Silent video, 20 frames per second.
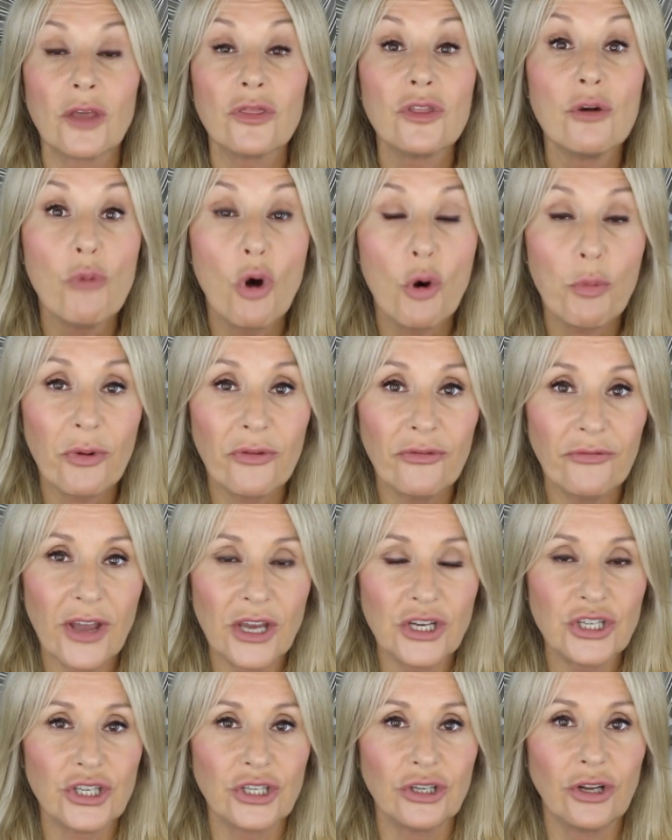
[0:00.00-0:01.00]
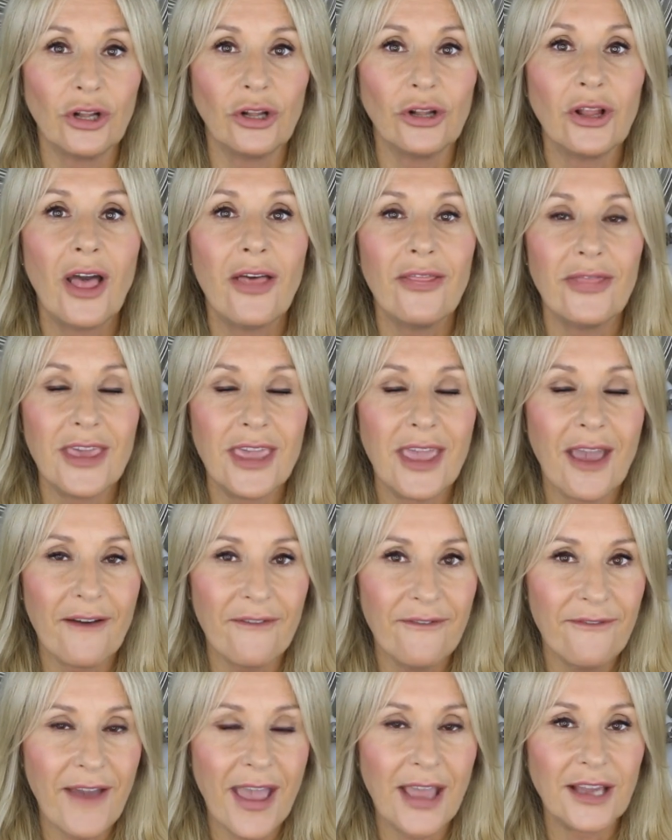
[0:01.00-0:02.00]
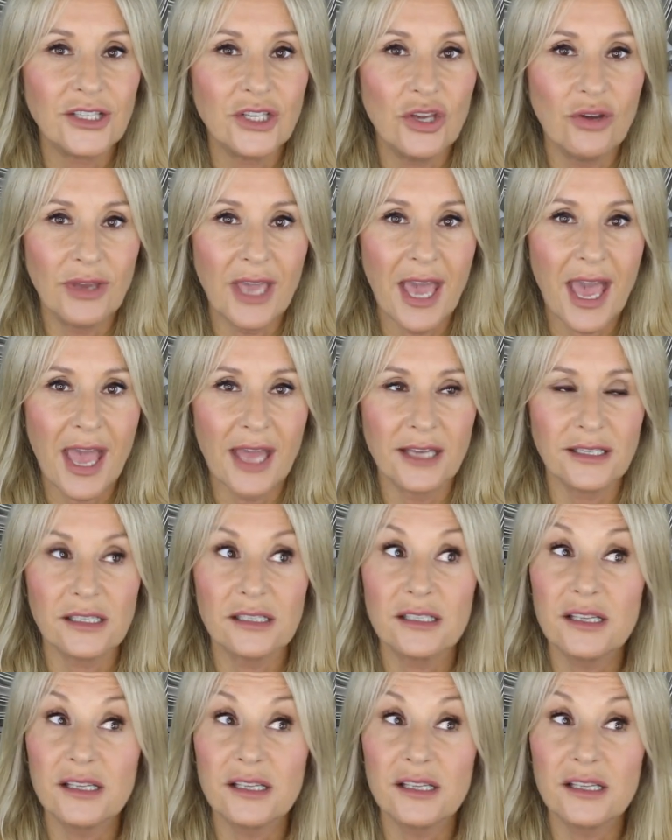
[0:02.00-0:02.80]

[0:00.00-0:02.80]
the more professional the effect you get.